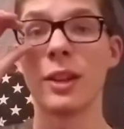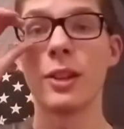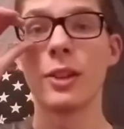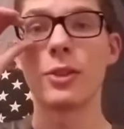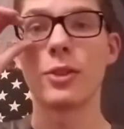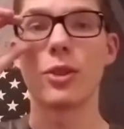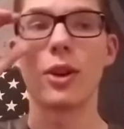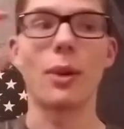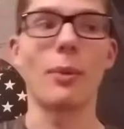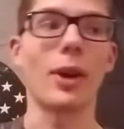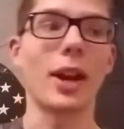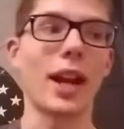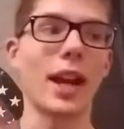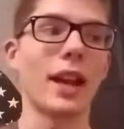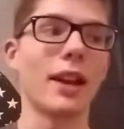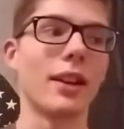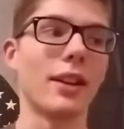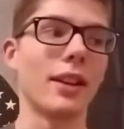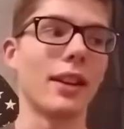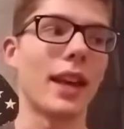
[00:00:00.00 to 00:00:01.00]
So I want to
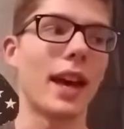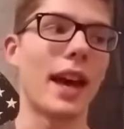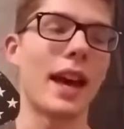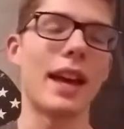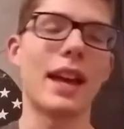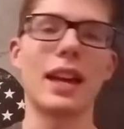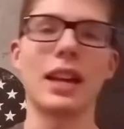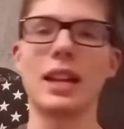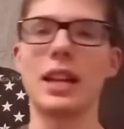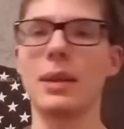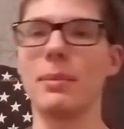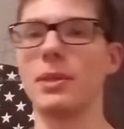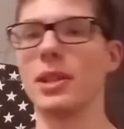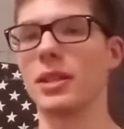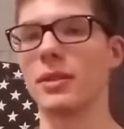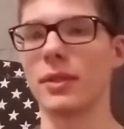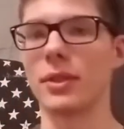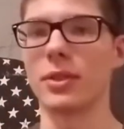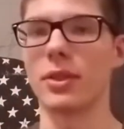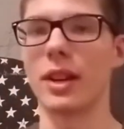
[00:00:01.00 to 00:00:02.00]
hang on to that and keep this
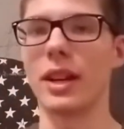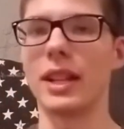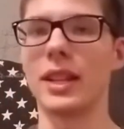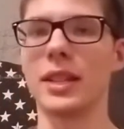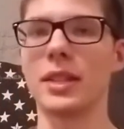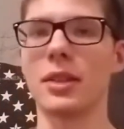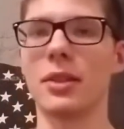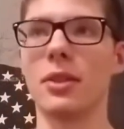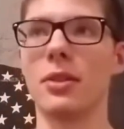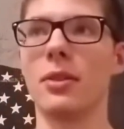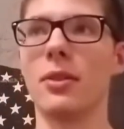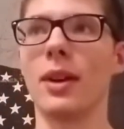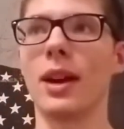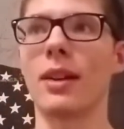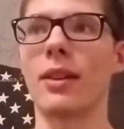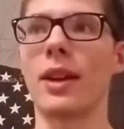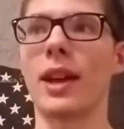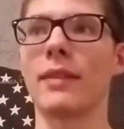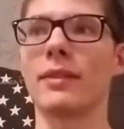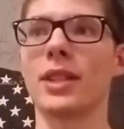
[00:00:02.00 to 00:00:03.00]
for training so I
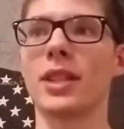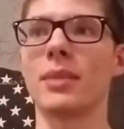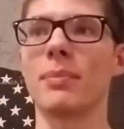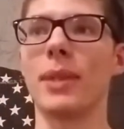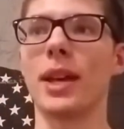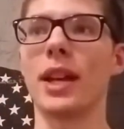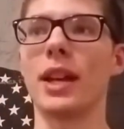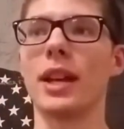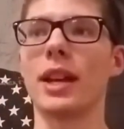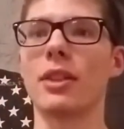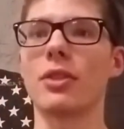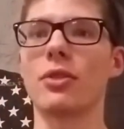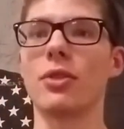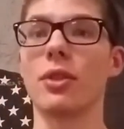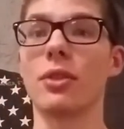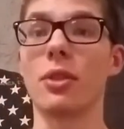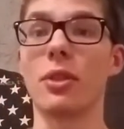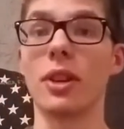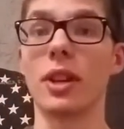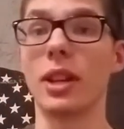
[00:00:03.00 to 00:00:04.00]
don't have to spend an extra
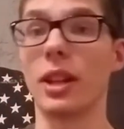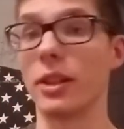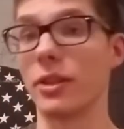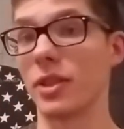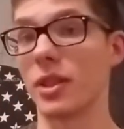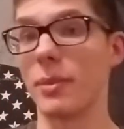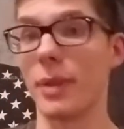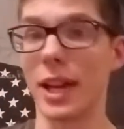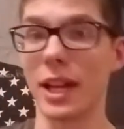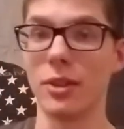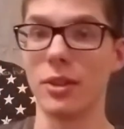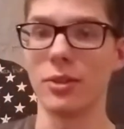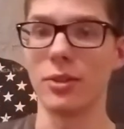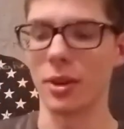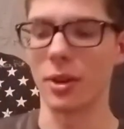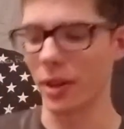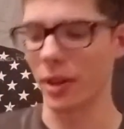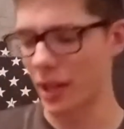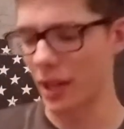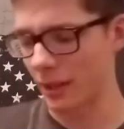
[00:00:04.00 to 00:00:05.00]
$30 to buy a new
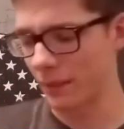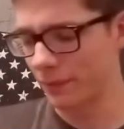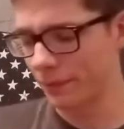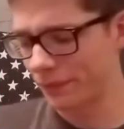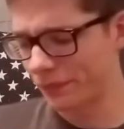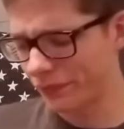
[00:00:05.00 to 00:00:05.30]
tourniquet.